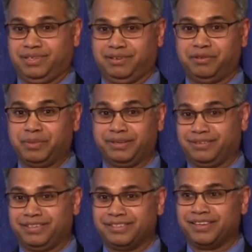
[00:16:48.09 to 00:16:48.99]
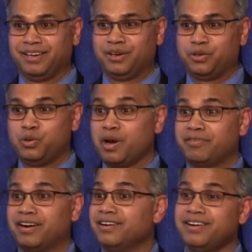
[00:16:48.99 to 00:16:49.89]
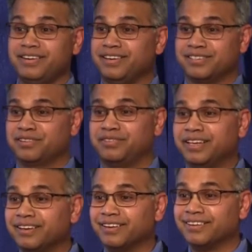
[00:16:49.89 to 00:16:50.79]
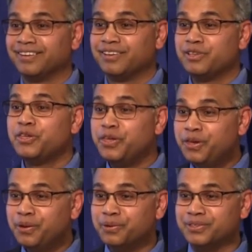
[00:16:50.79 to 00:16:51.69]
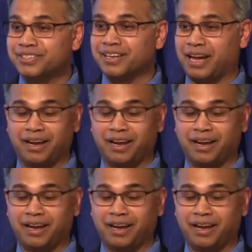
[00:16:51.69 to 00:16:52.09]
government is you have 100 years of data, huge.